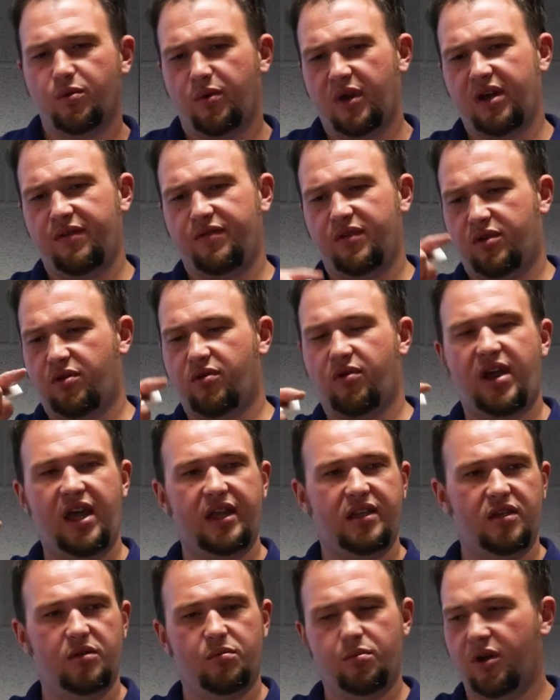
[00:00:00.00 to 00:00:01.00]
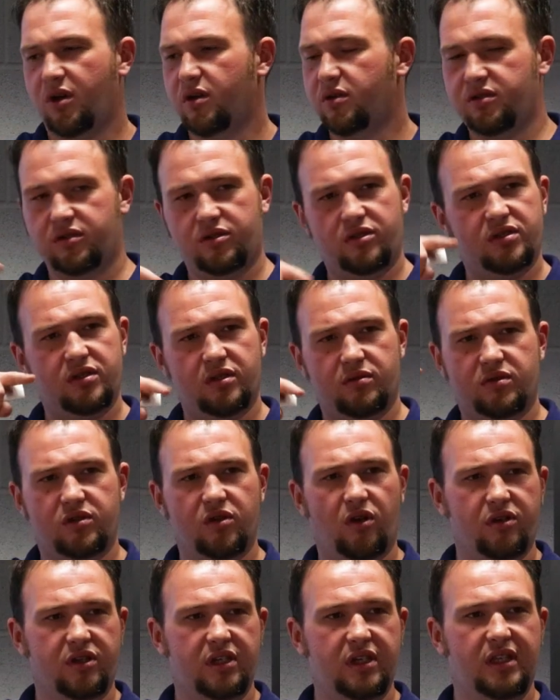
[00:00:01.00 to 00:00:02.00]
aware of the corrected box, just a
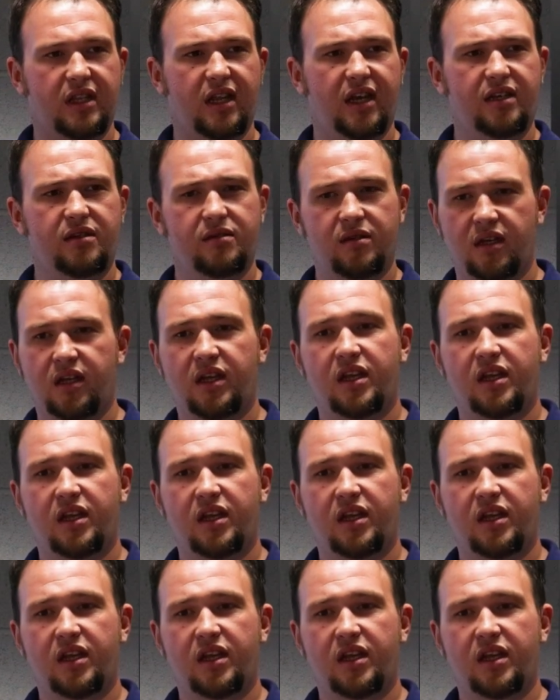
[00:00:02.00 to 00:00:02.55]
dotted line.